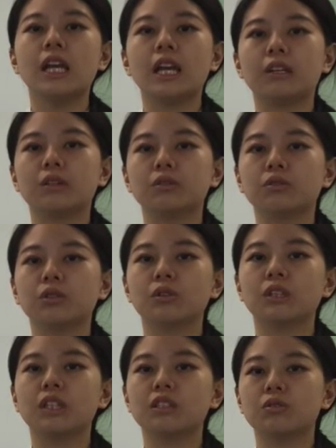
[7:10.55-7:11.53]
And also
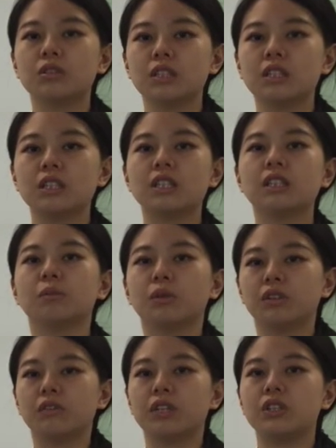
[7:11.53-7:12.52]
the extrinsic
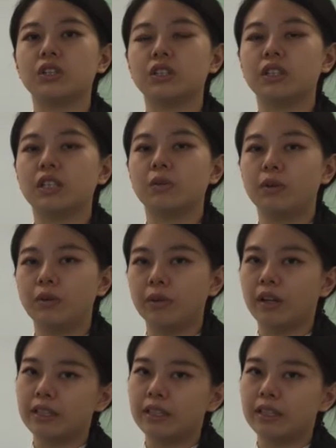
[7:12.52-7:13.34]
motivation will